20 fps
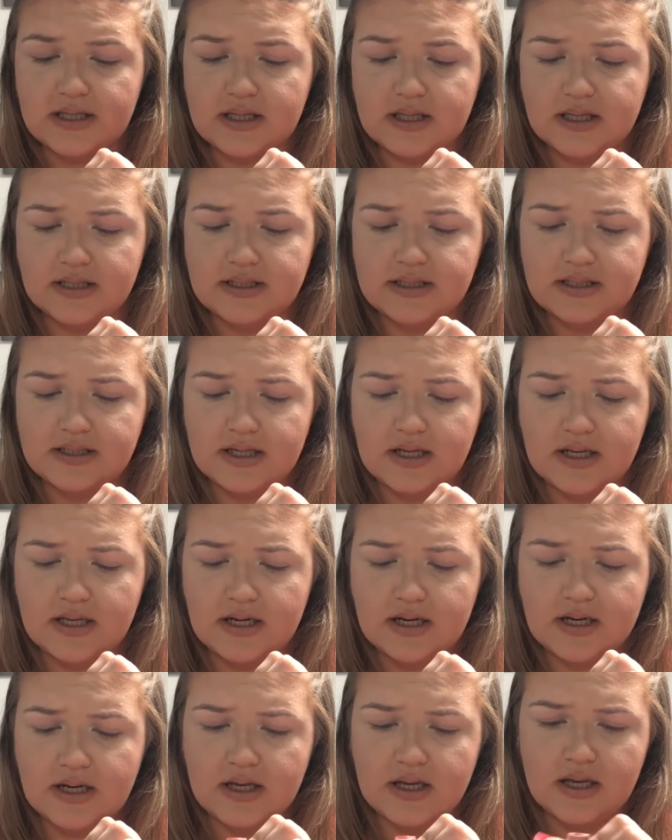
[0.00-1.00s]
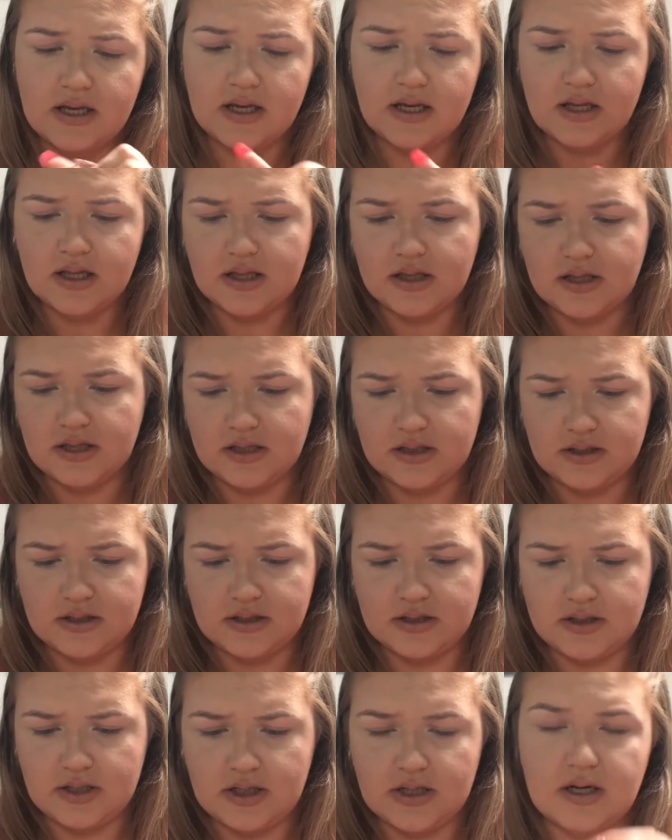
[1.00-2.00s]
This is in the
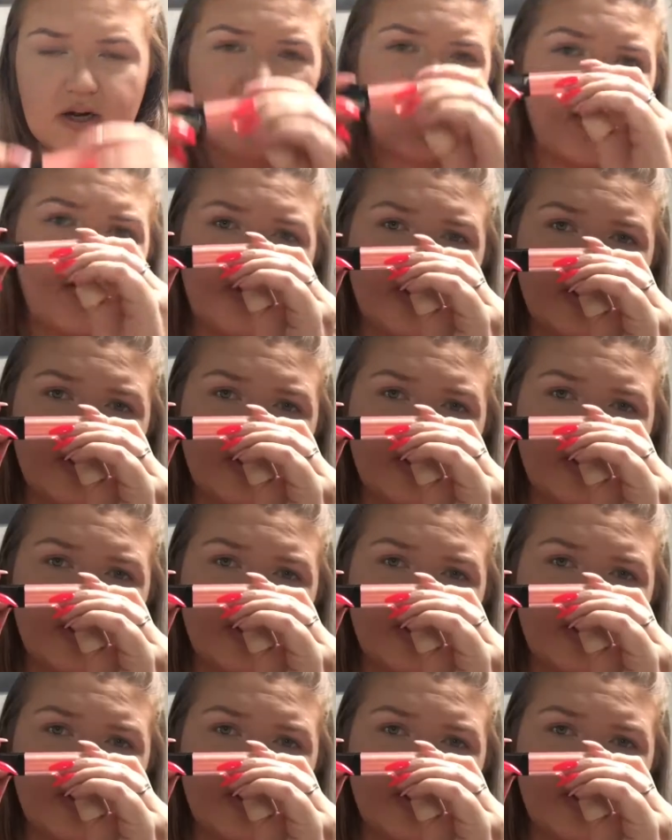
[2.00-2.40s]
shade, I don't know,